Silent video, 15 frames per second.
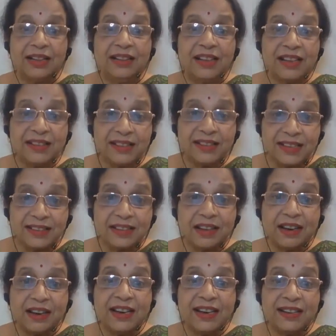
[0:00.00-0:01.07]
this is
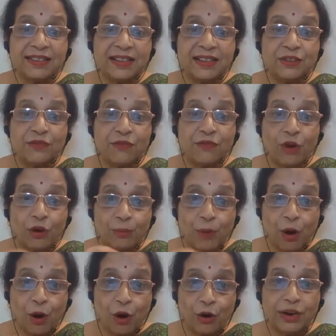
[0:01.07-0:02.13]
the reason for
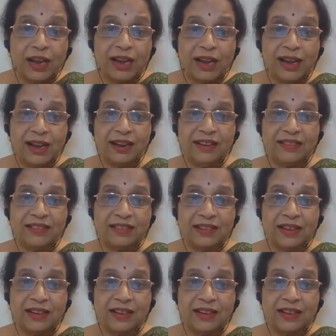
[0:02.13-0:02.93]
bondage.